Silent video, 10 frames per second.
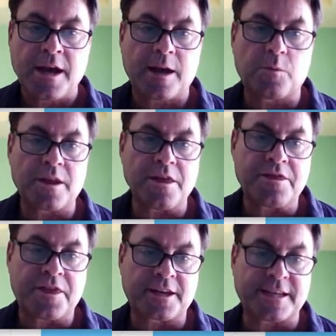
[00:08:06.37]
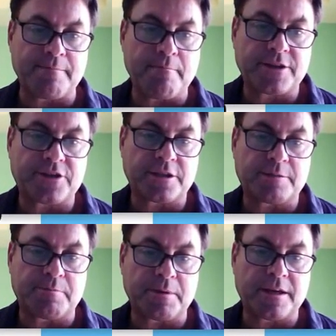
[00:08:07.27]
And one of the things I mentioned,
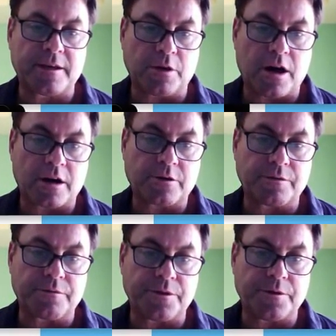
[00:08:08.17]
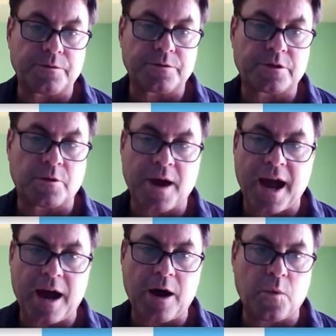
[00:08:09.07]
speaking of blog review, so
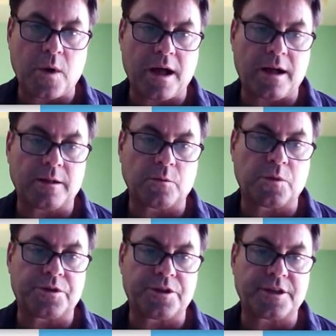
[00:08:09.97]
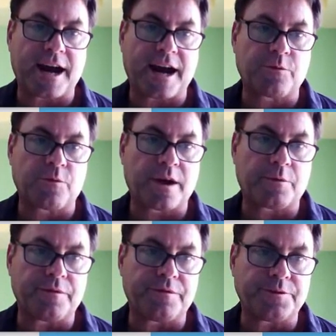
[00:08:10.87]
how well would this, I run a
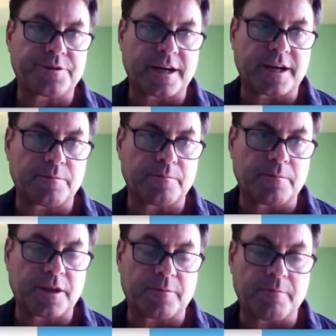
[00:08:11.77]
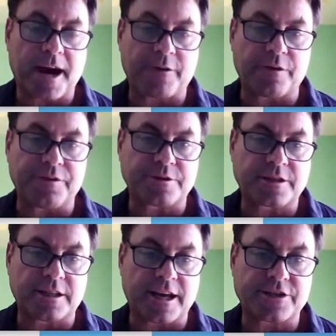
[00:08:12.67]
review site here, you know, my reviews
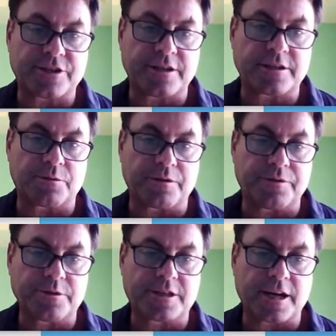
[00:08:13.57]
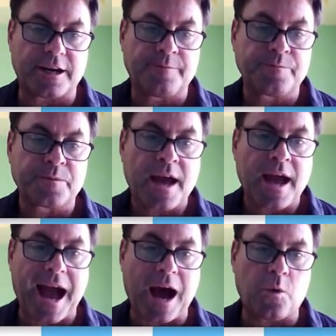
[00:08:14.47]
collection is a review site.
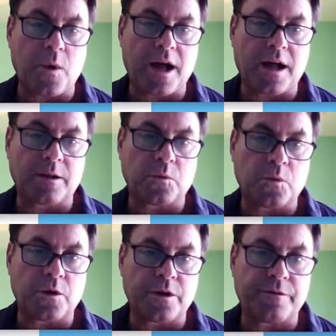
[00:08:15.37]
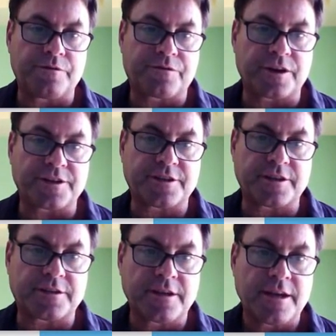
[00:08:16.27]
How well would, for
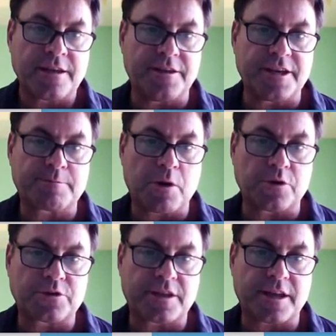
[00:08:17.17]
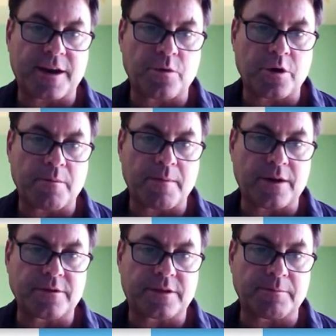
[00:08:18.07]
instance, this post that I wrote
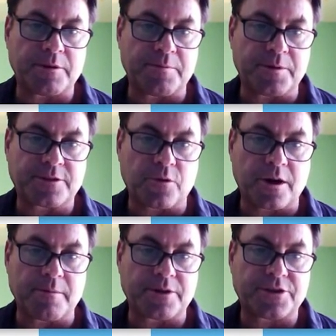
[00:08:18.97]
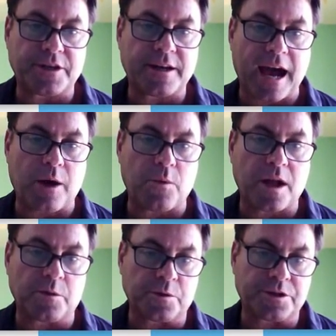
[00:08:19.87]
about WP Story Machine, how
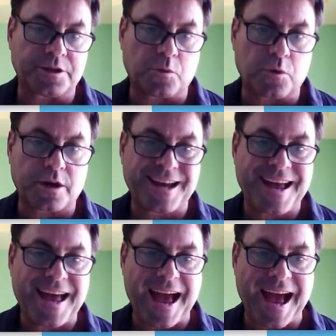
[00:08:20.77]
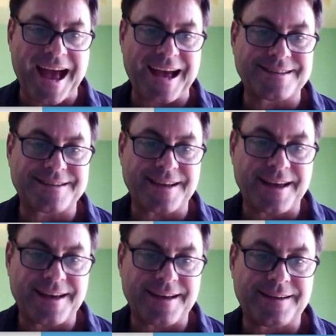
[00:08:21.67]
well would this work as
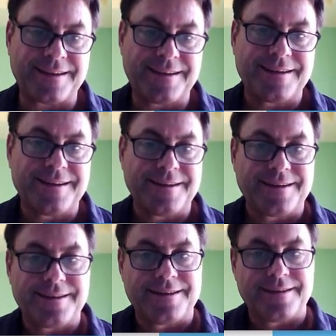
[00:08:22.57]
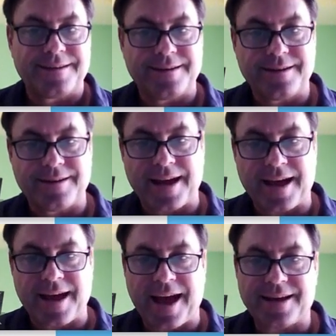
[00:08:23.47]
a
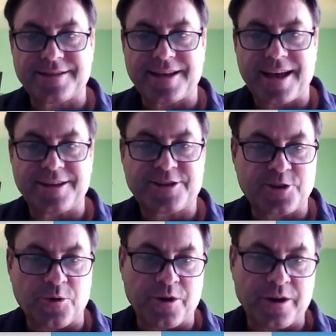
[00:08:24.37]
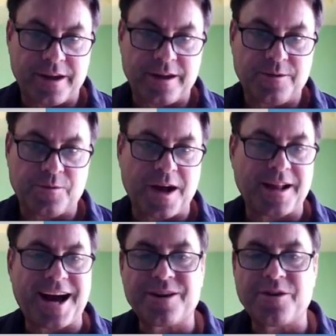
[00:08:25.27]
as a story.
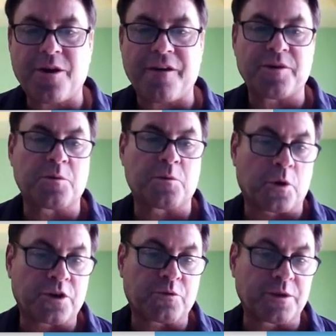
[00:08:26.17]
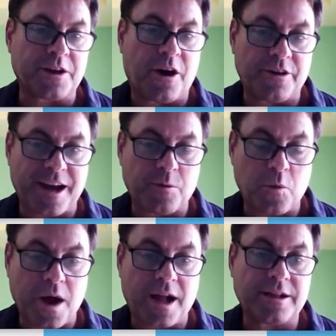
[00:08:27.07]
Well, I don't know if it would work really all that
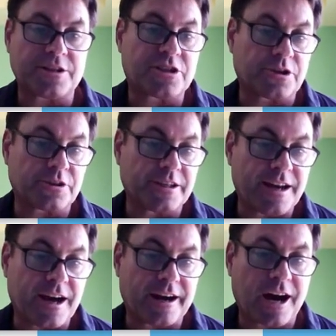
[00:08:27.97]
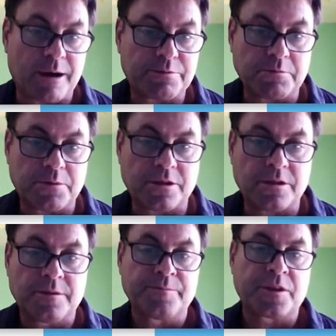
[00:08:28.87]
well. It's certainly not optimal.